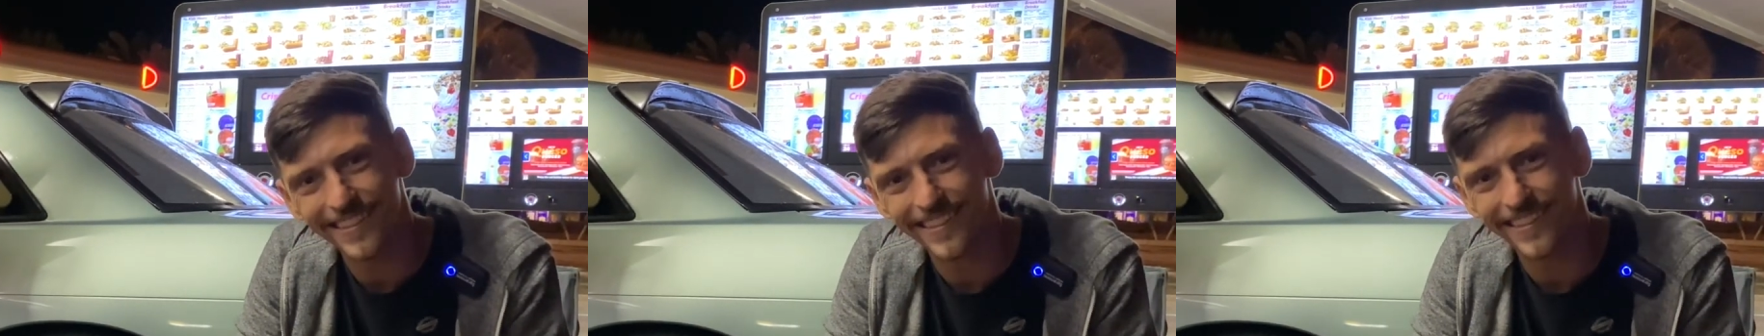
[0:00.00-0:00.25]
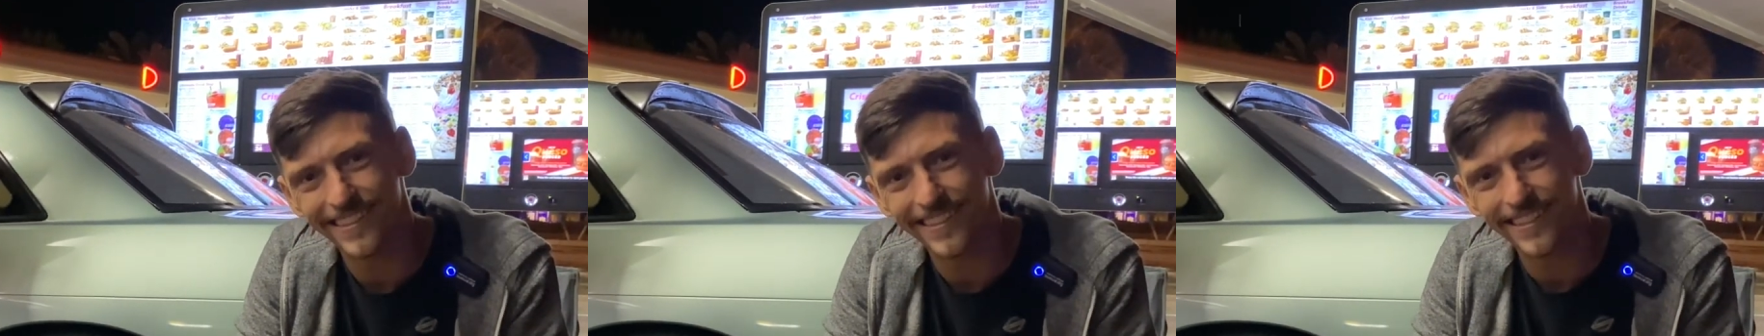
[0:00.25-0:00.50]

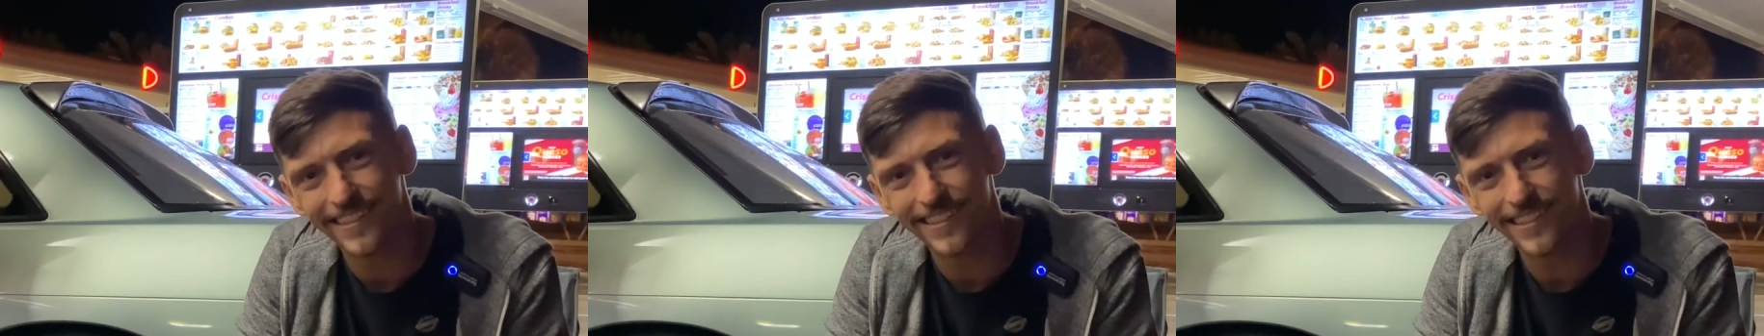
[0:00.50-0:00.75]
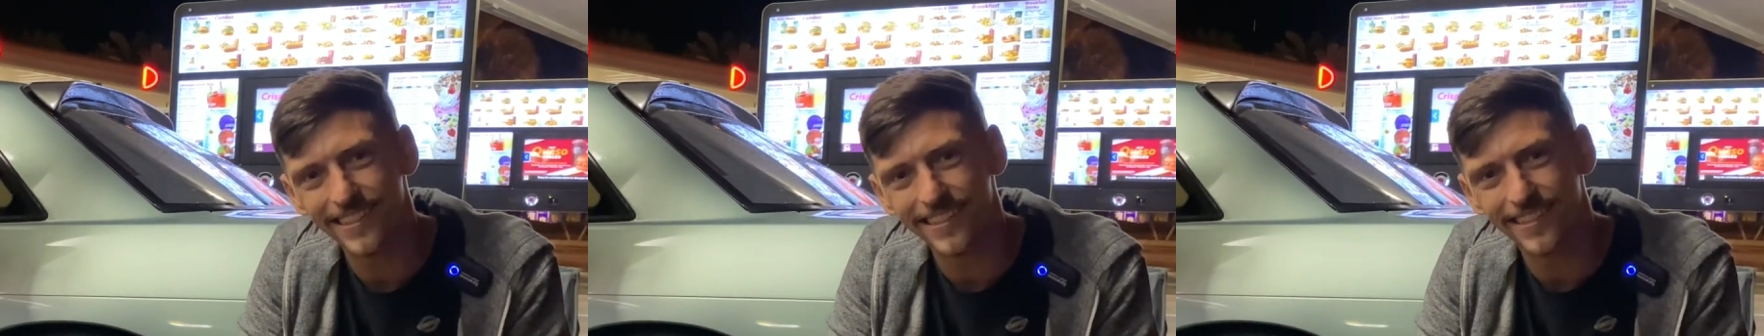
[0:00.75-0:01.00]
We've
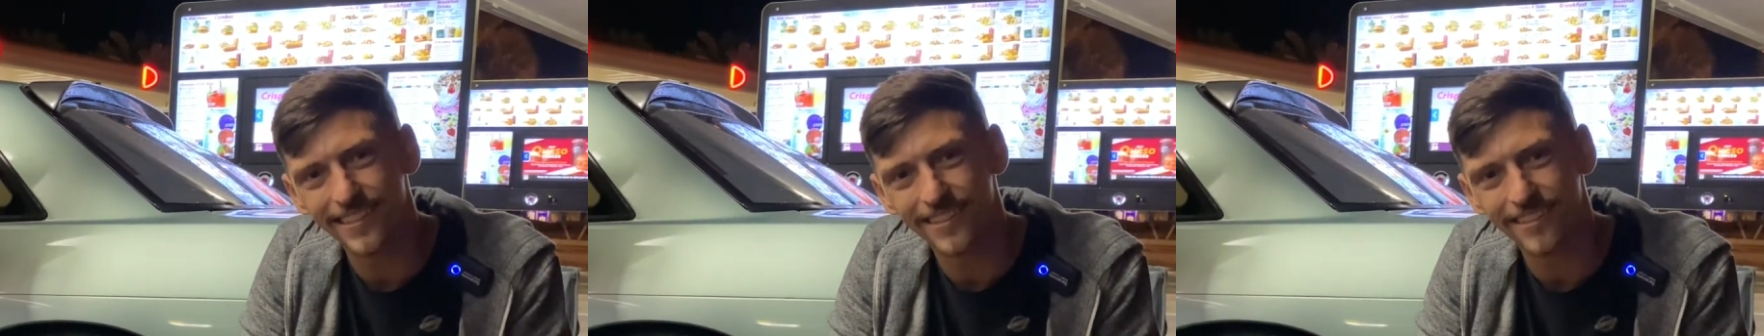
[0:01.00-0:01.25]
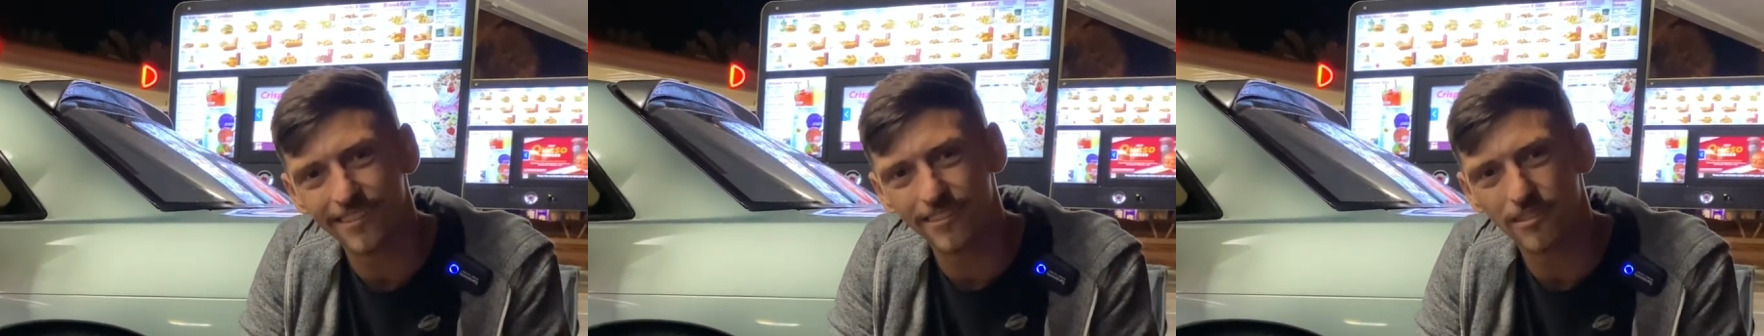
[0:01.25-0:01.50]

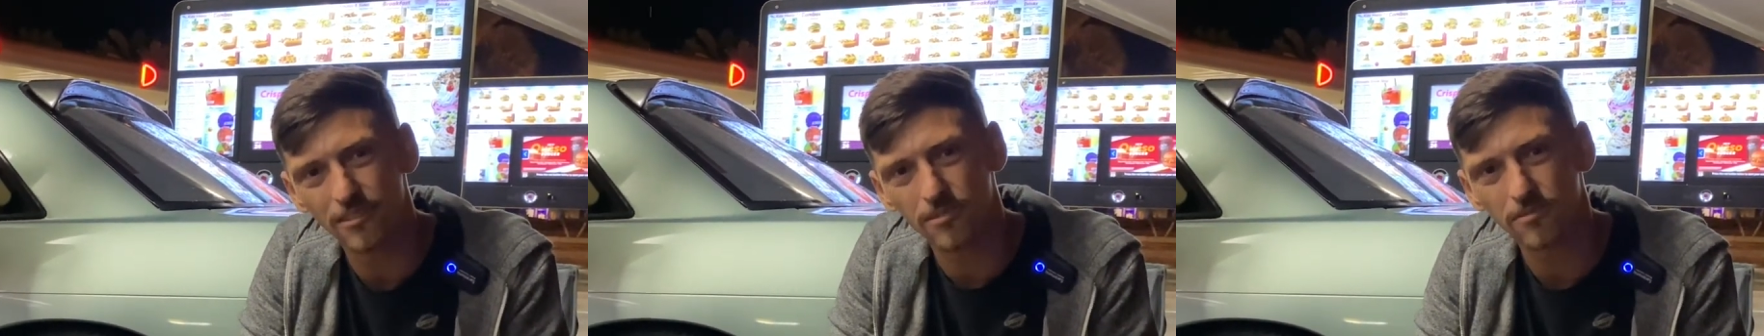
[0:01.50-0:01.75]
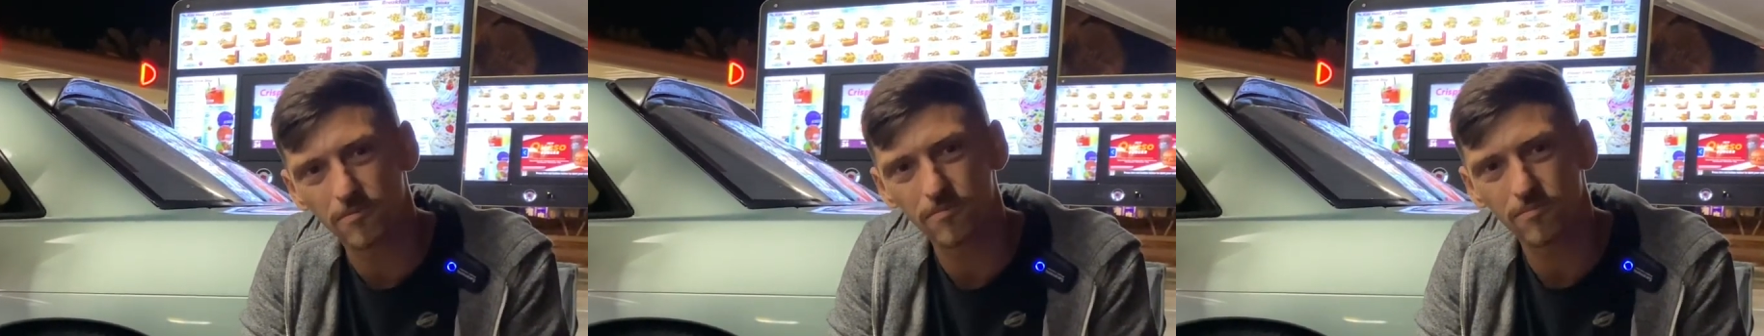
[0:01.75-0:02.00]
done many
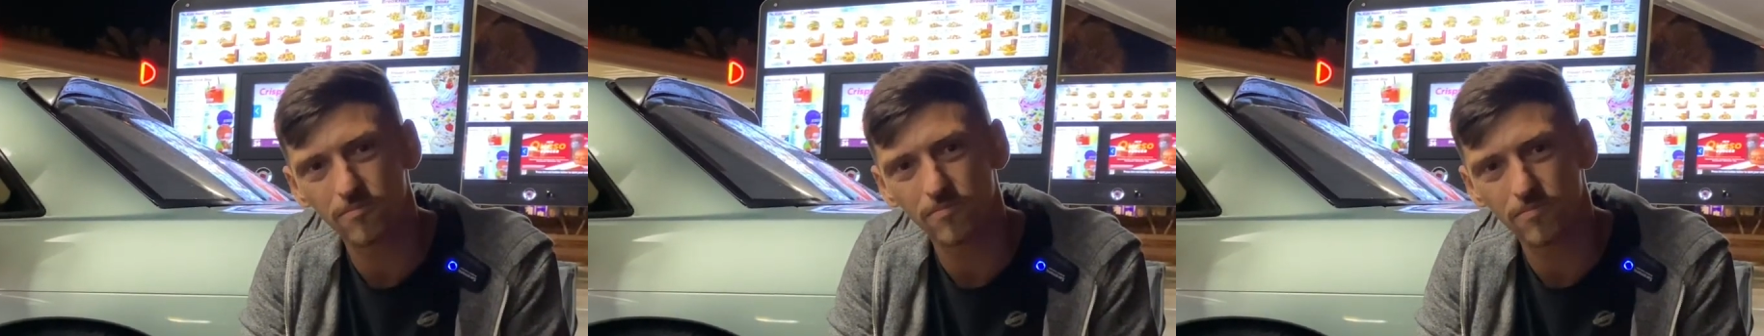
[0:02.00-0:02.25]
Cars